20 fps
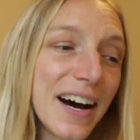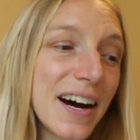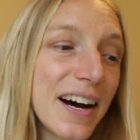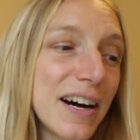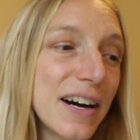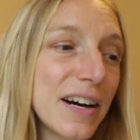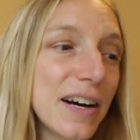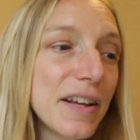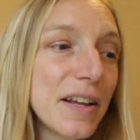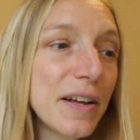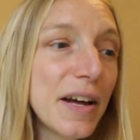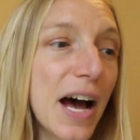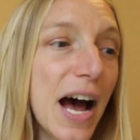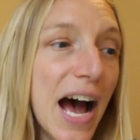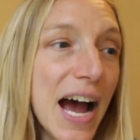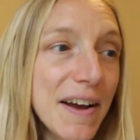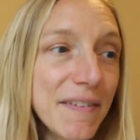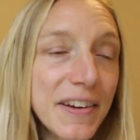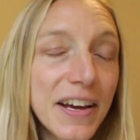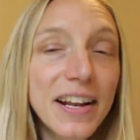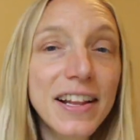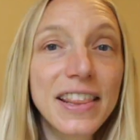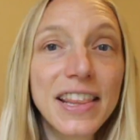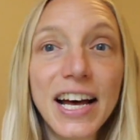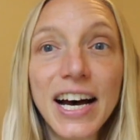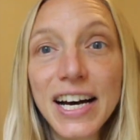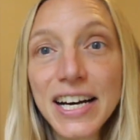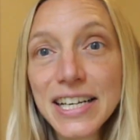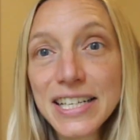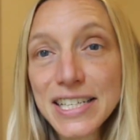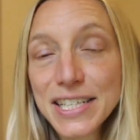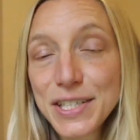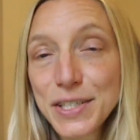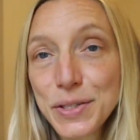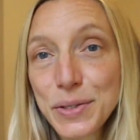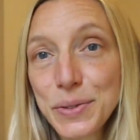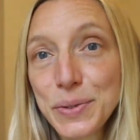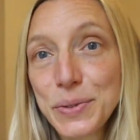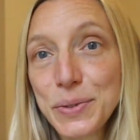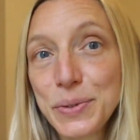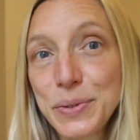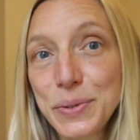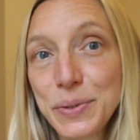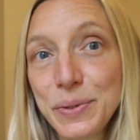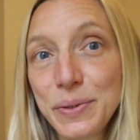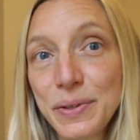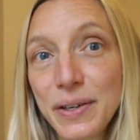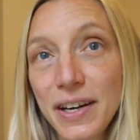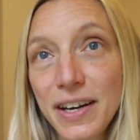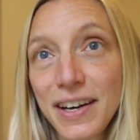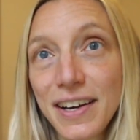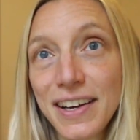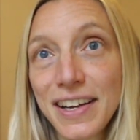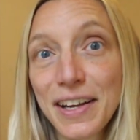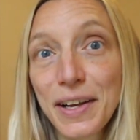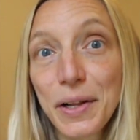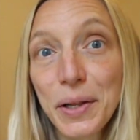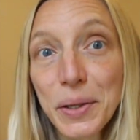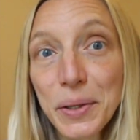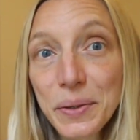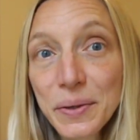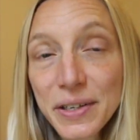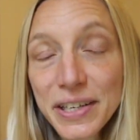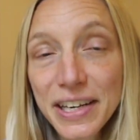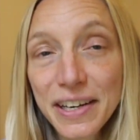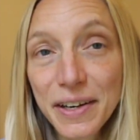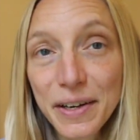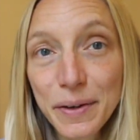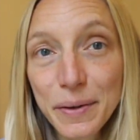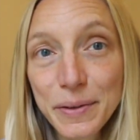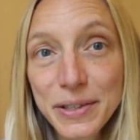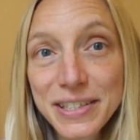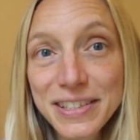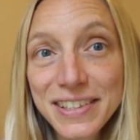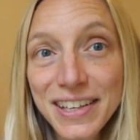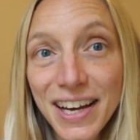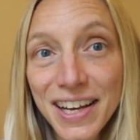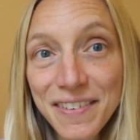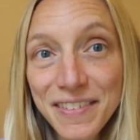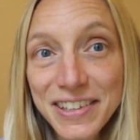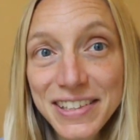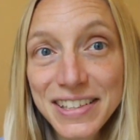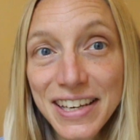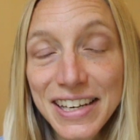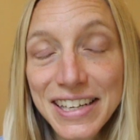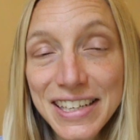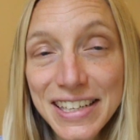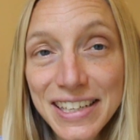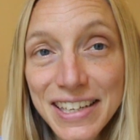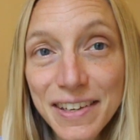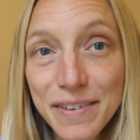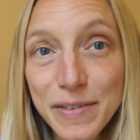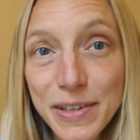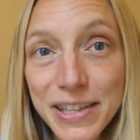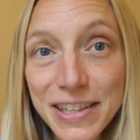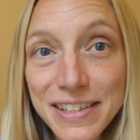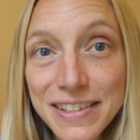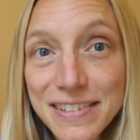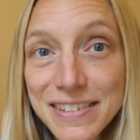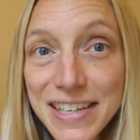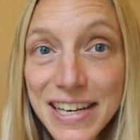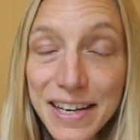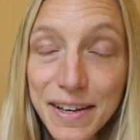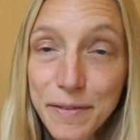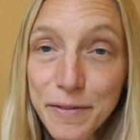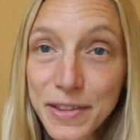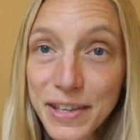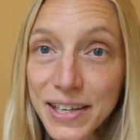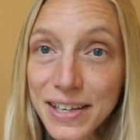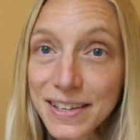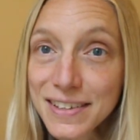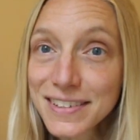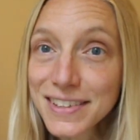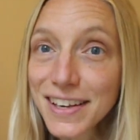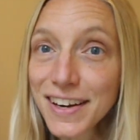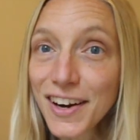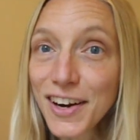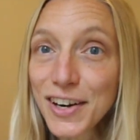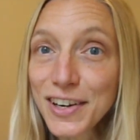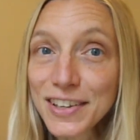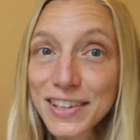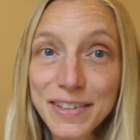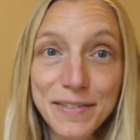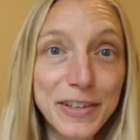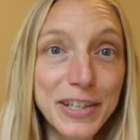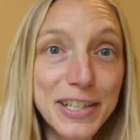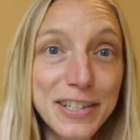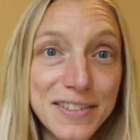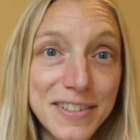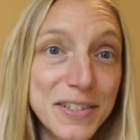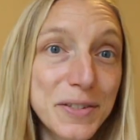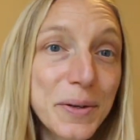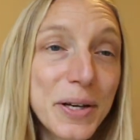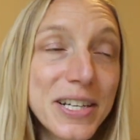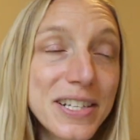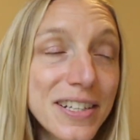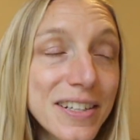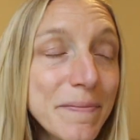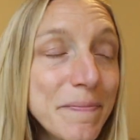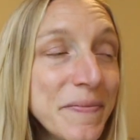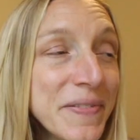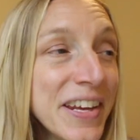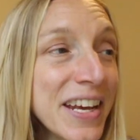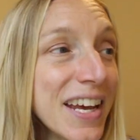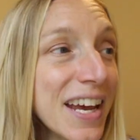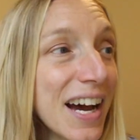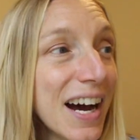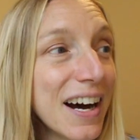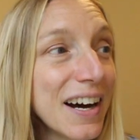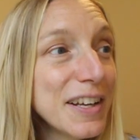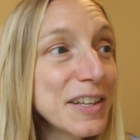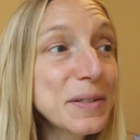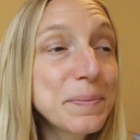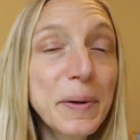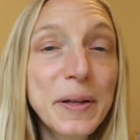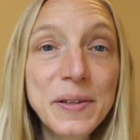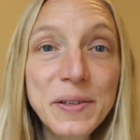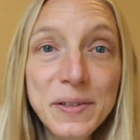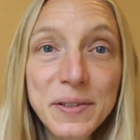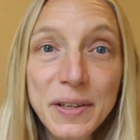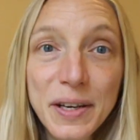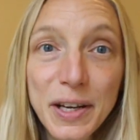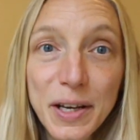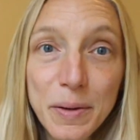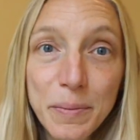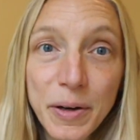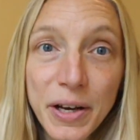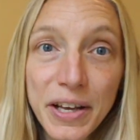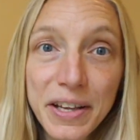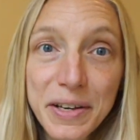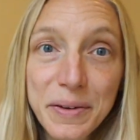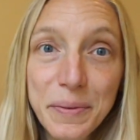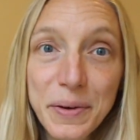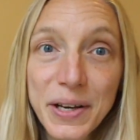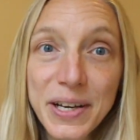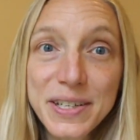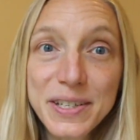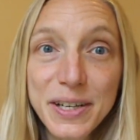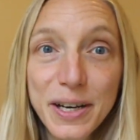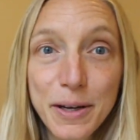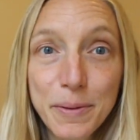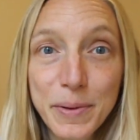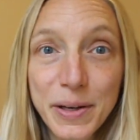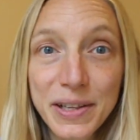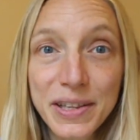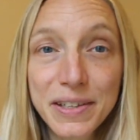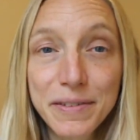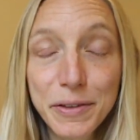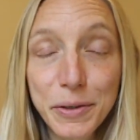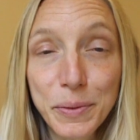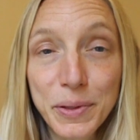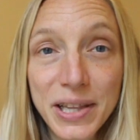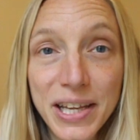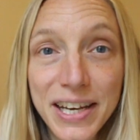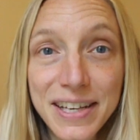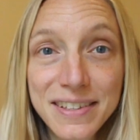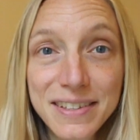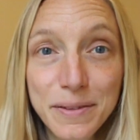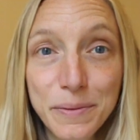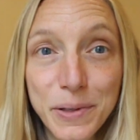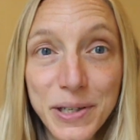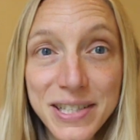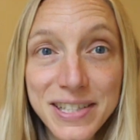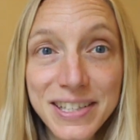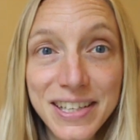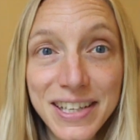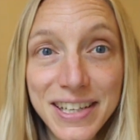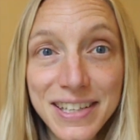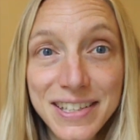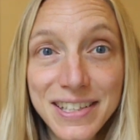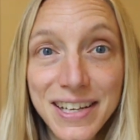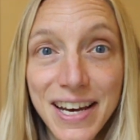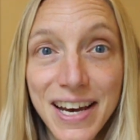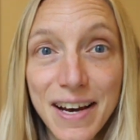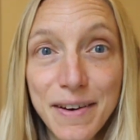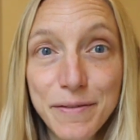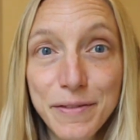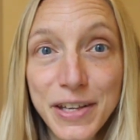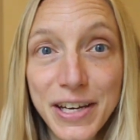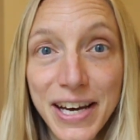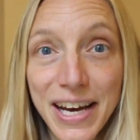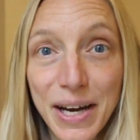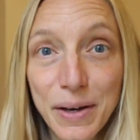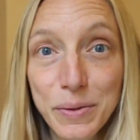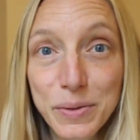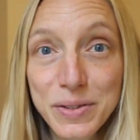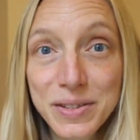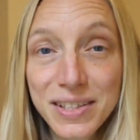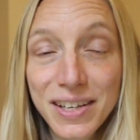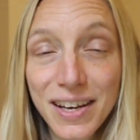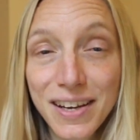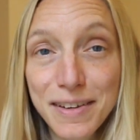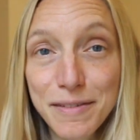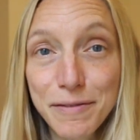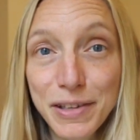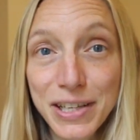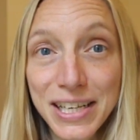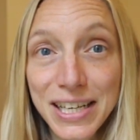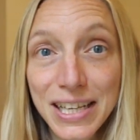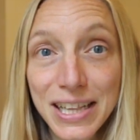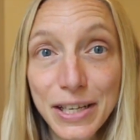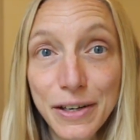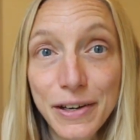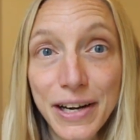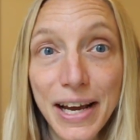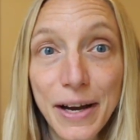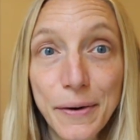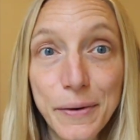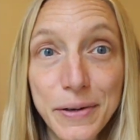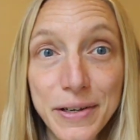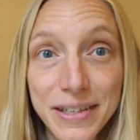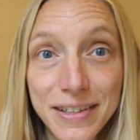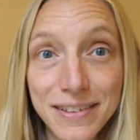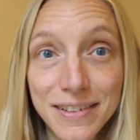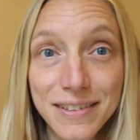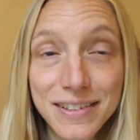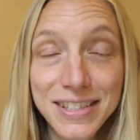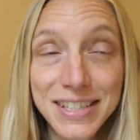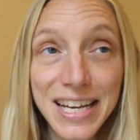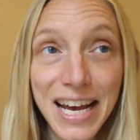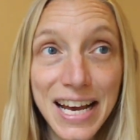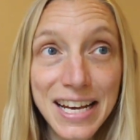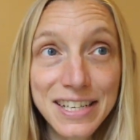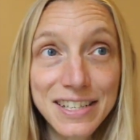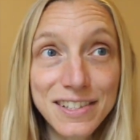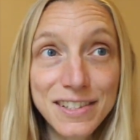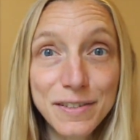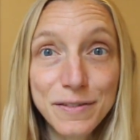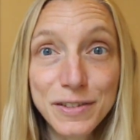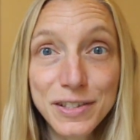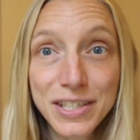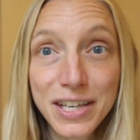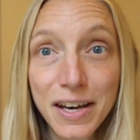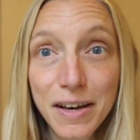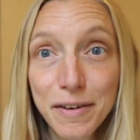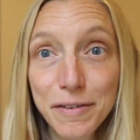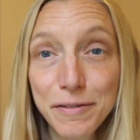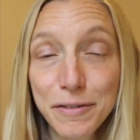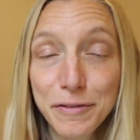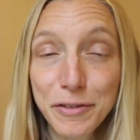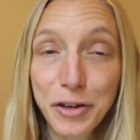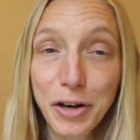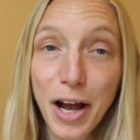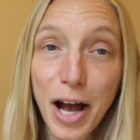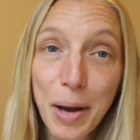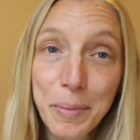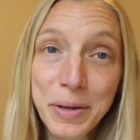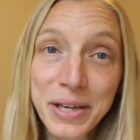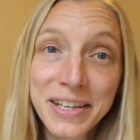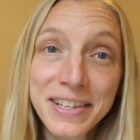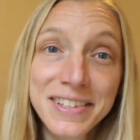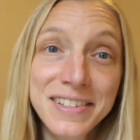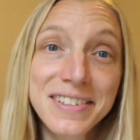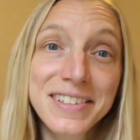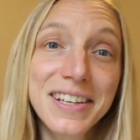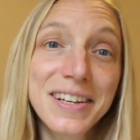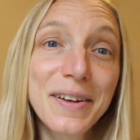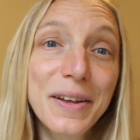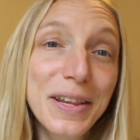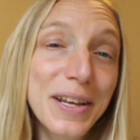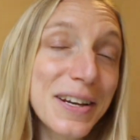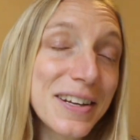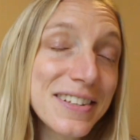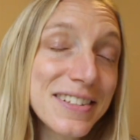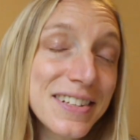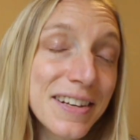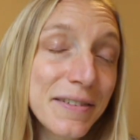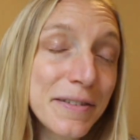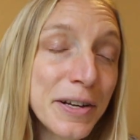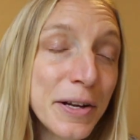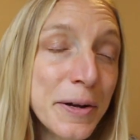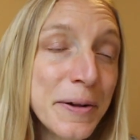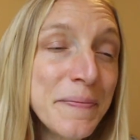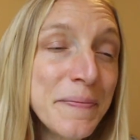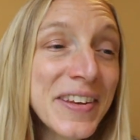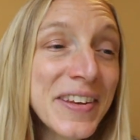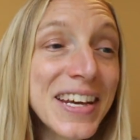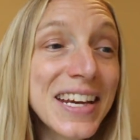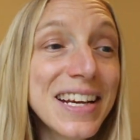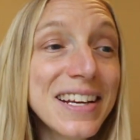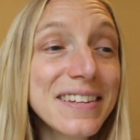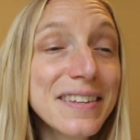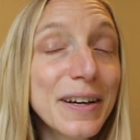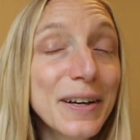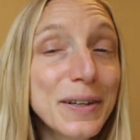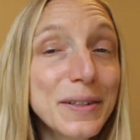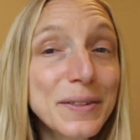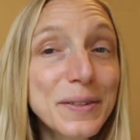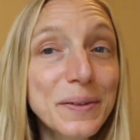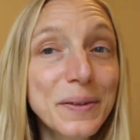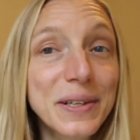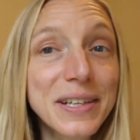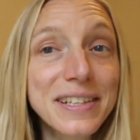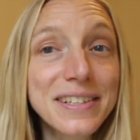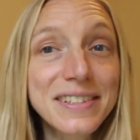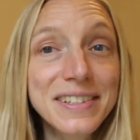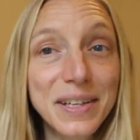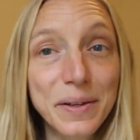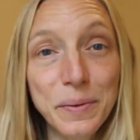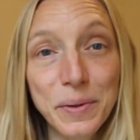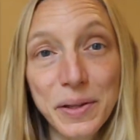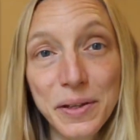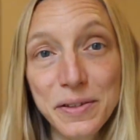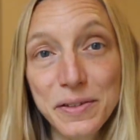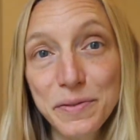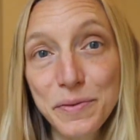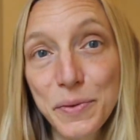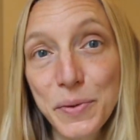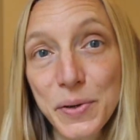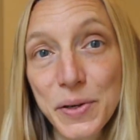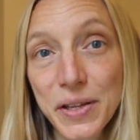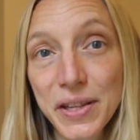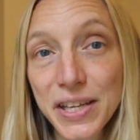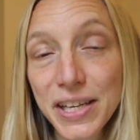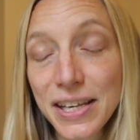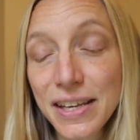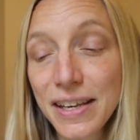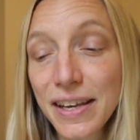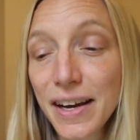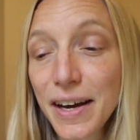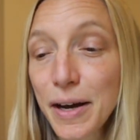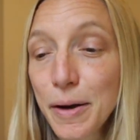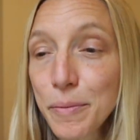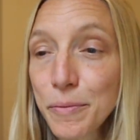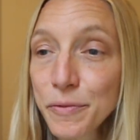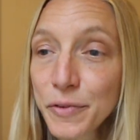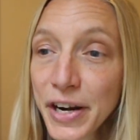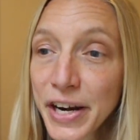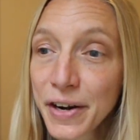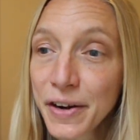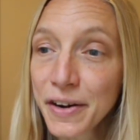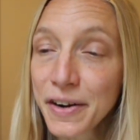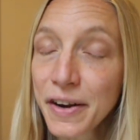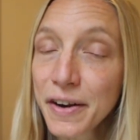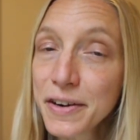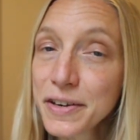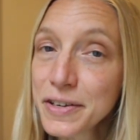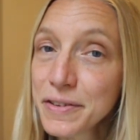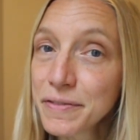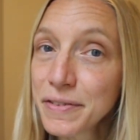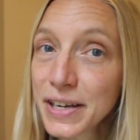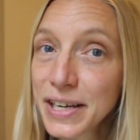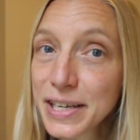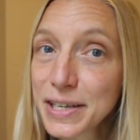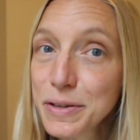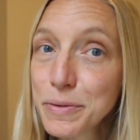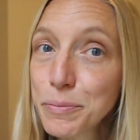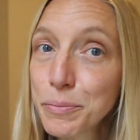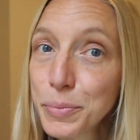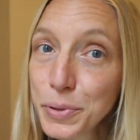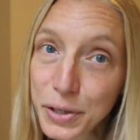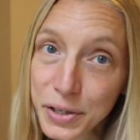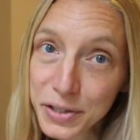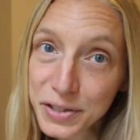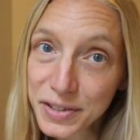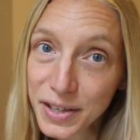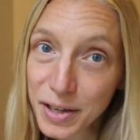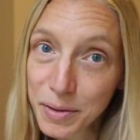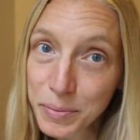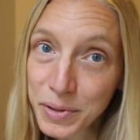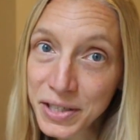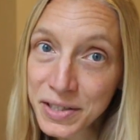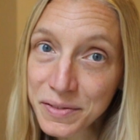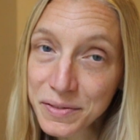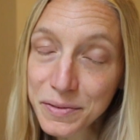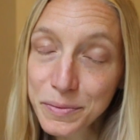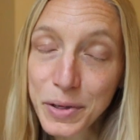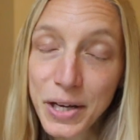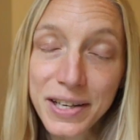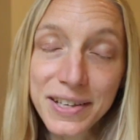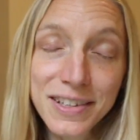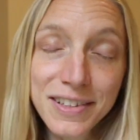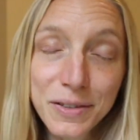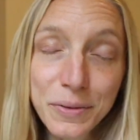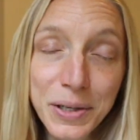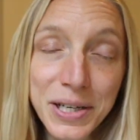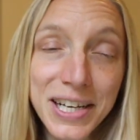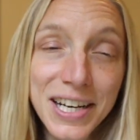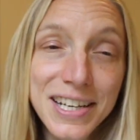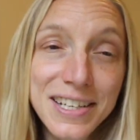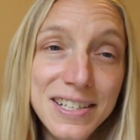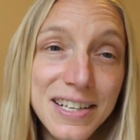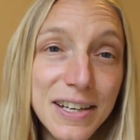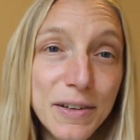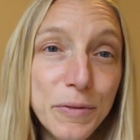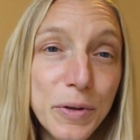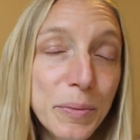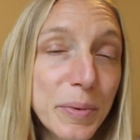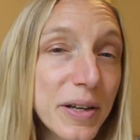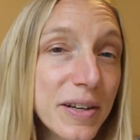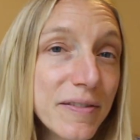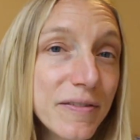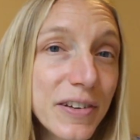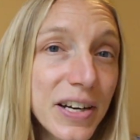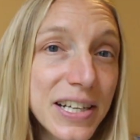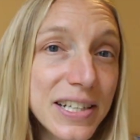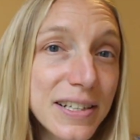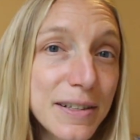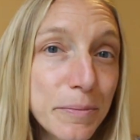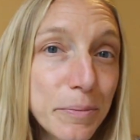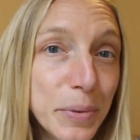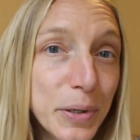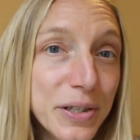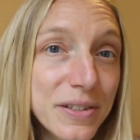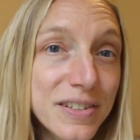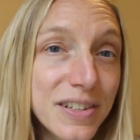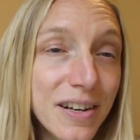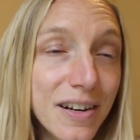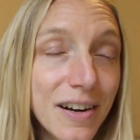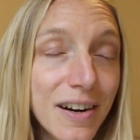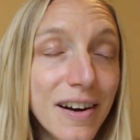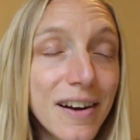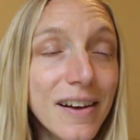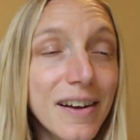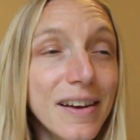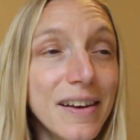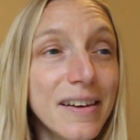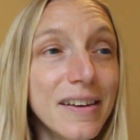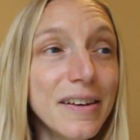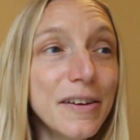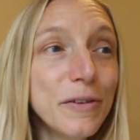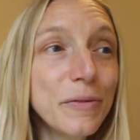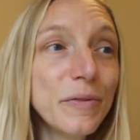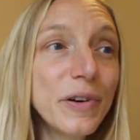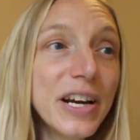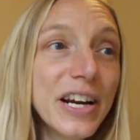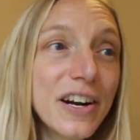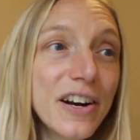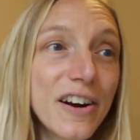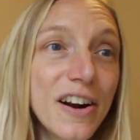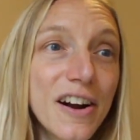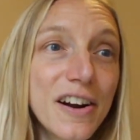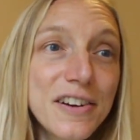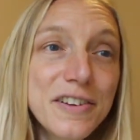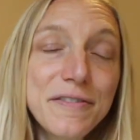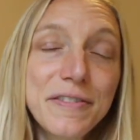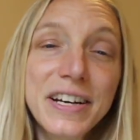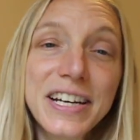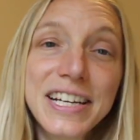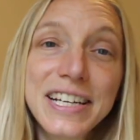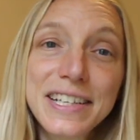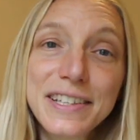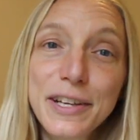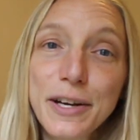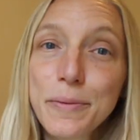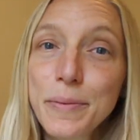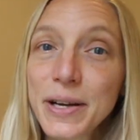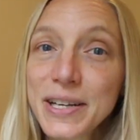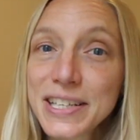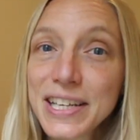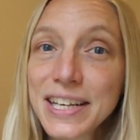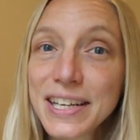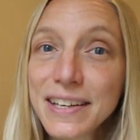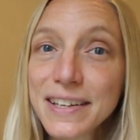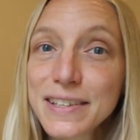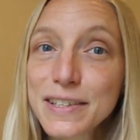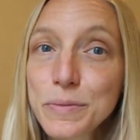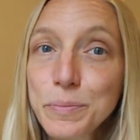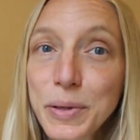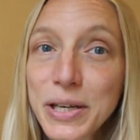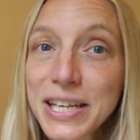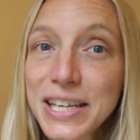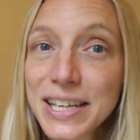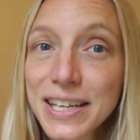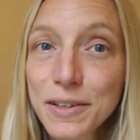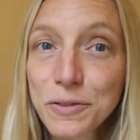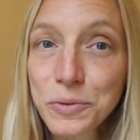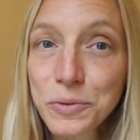Uh, I've got a lot to uh, include here, which is kind of exciting given the state of things in our living situation. Uh, Spencer is going to come on and we're going to talk about living with less and what it's like to have the house kind of like cleared out and stashes of stuff if you're a hobbyist and all that good stuff. He's also going to stick with us for the um, rare and hard to find book segment. In 2019, we've been finding books that are rare, hard to find, that are about knitting and spinning